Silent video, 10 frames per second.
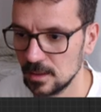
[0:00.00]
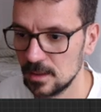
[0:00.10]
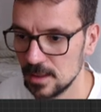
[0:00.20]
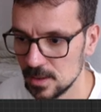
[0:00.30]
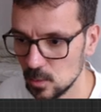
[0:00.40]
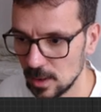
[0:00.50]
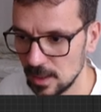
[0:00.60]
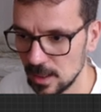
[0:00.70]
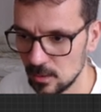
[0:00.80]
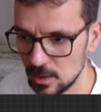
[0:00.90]
This
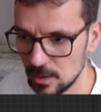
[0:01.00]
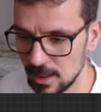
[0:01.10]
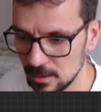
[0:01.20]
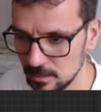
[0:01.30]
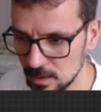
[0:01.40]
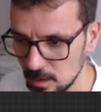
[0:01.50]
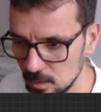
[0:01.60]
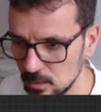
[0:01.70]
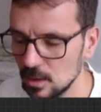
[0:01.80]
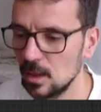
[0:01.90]
way our random
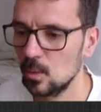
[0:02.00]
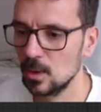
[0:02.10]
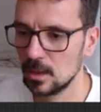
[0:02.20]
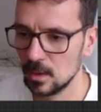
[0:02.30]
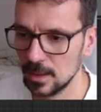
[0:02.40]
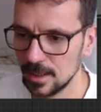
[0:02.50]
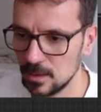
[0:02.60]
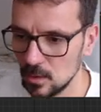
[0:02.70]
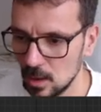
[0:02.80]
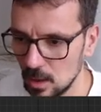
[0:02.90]
node will
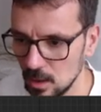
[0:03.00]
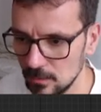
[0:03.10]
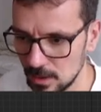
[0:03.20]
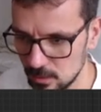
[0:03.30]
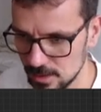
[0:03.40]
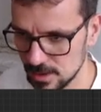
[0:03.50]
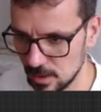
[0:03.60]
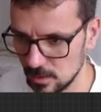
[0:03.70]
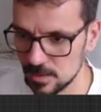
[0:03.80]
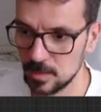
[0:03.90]
connect to all of our
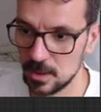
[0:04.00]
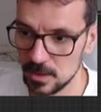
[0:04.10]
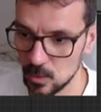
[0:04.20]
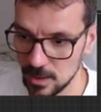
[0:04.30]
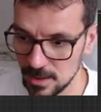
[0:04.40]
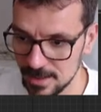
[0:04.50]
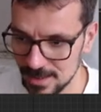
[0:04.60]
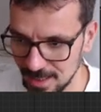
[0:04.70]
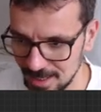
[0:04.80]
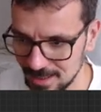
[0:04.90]
sounds because we
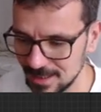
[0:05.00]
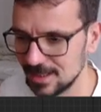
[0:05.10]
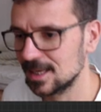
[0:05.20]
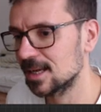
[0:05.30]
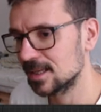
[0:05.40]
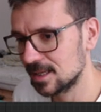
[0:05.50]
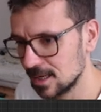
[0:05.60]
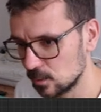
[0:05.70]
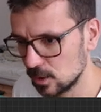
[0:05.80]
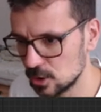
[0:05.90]
select it and
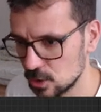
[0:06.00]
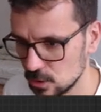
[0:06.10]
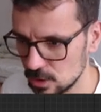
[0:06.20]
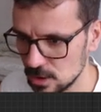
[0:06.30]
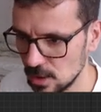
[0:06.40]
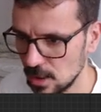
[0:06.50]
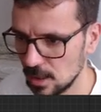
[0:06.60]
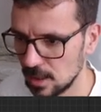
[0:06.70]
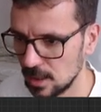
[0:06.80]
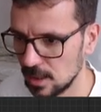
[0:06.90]
then we choose
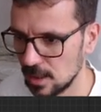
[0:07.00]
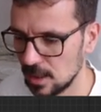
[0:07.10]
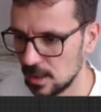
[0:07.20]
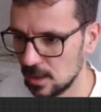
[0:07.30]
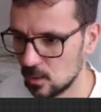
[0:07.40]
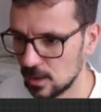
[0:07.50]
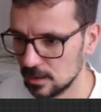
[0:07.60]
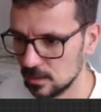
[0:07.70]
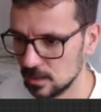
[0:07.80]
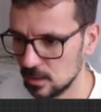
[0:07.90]
Uh,
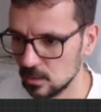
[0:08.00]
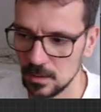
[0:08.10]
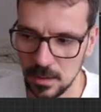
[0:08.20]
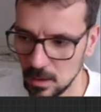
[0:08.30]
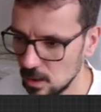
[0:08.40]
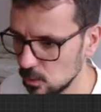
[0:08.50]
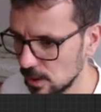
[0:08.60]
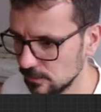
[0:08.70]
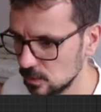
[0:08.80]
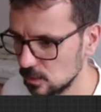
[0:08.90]
random node. All we
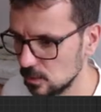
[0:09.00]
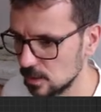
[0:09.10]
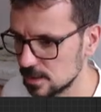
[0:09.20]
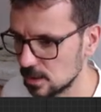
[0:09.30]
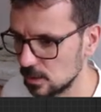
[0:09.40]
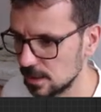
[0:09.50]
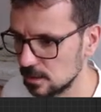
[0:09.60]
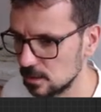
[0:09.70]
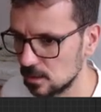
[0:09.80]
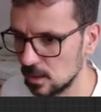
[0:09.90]
have to do is
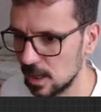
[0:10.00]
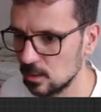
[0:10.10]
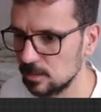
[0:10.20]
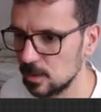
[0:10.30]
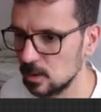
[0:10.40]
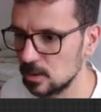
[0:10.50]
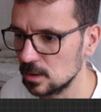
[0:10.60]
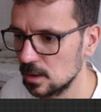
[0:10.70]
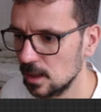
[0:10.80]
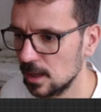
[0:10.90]
connect it to output
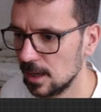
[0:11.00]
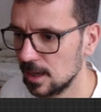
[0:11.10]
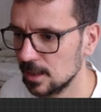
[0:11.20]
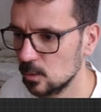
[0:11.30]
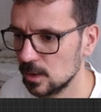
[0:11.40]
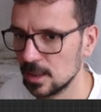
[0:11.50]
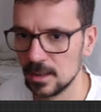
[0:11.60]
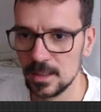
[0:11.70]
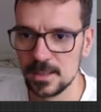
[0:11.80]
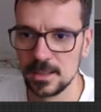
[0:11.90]
and we
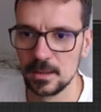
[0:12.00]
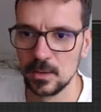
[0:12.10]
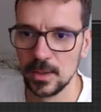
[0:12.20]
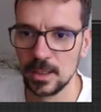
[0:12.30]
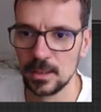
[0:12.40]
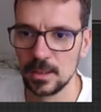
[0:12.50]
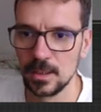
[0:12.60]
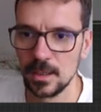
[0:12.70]
can listen to it.